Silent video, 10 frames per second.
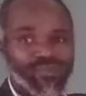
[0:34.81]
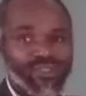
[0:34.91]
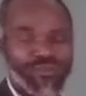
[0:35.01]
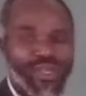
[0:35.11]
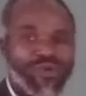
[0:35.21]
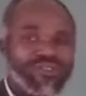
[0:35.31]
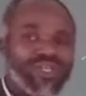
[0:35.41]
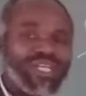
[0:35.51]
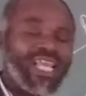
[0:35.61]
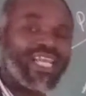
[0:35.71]
So we're going
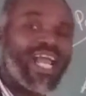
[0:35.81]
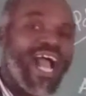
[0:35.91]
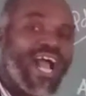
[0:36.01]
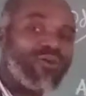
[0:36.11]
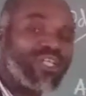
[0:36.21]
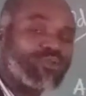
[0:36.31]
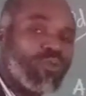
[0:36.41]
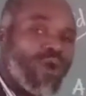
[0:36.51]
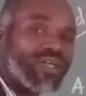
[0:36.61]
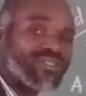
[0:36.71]
to learn how it
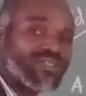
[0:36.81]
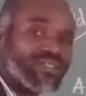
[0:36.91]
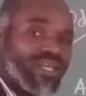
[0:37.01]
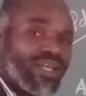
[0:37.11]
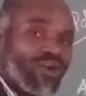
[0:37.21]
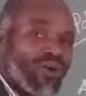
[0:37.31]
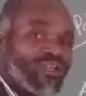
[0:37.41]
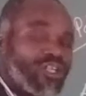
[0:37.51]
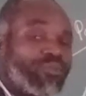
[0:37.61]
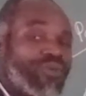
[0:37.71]
works,
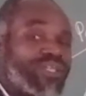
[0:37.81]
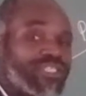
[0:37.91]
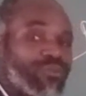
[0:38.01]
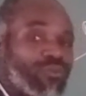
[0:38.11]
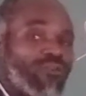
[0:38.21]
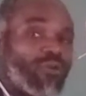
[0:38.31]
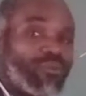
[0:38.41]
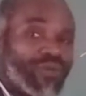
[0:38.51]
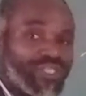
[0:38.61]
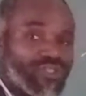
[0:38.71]
or the principle of
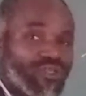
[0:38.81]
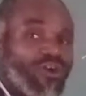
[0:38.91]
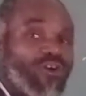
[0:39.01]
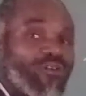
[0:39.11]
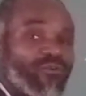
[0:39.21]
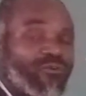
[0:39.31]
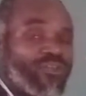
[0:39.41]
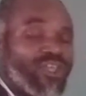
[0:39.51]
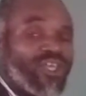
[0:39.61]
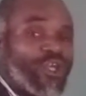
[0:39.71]
operation of
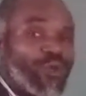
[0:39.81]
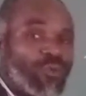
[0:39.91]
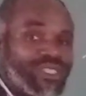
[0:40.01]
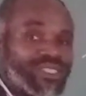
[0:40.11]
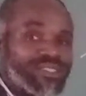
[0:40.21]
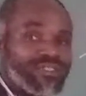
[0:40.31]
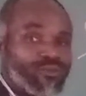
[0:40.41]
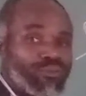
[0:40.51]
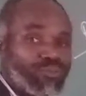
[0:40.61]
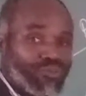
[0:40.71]
a
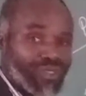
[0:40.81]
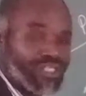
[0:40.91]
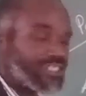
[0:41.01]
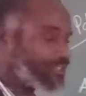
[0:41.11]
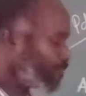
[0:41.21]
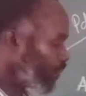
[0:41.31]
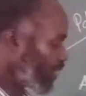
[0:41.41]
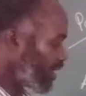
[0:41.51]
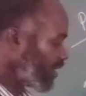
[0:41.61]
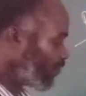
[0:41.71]
Wheatstone Bridge.
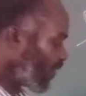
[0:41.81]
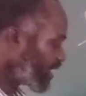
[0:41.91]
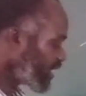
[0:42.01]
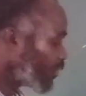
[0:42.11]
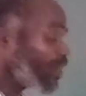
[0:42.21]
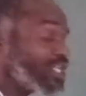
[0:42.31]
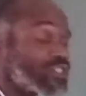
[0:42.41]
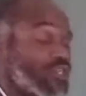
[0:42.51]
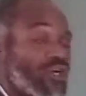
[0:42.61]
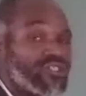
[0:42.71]
The first thing we
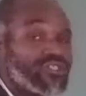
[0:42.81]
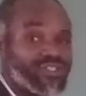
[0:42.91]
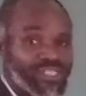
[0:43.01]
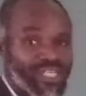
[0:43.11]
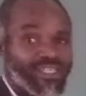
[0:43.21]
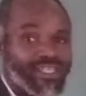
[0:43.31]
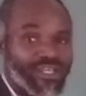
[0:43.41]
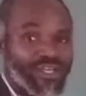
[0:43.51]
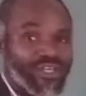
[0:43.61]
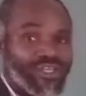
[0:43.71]
need to understand
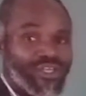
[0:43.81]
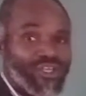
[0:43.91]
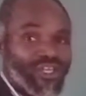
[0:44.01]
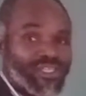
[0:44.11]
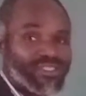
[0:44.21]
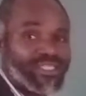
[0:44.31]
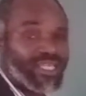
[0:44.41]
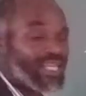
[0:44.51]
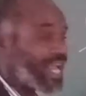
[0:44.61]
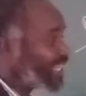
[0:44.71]
here is
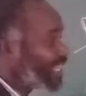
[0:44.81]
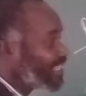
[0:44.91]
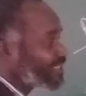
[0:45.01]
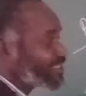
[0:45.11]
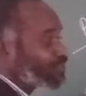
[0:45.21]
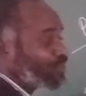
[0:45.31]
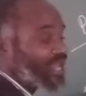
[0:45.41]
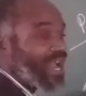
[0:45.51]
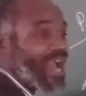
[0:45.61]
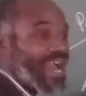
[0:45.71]
the analysis
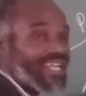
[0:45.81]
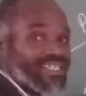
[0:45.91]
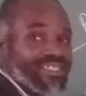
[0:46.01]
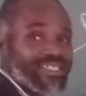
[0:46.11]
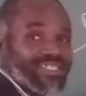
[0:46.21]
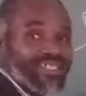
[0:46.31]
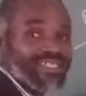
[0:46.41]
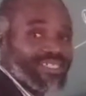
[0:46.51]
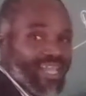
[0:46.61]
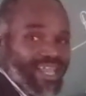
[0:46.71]
behind
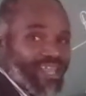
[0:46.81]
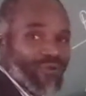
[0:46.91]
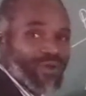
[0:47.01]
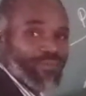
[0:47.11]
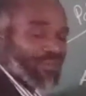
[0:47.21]
the diagram.